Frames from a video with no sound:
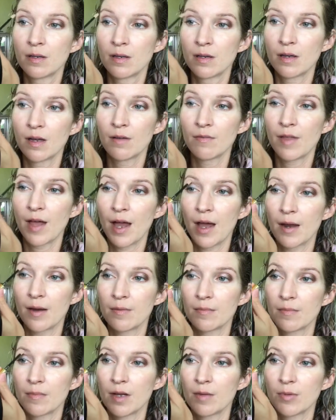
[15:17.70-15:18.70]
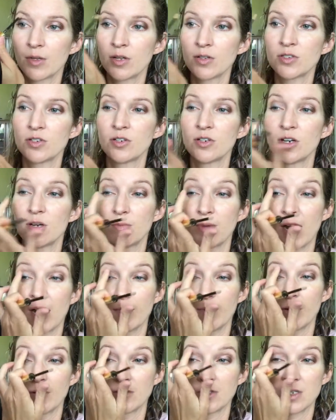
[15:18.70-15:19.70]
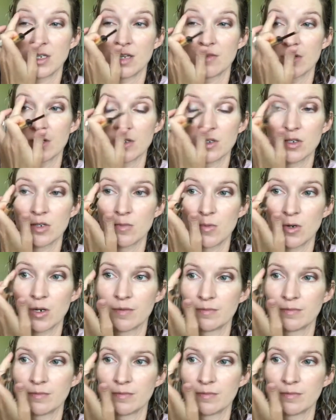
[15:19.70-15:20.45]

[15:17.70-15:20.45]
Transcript: that up closer to your brow bone to give it a little more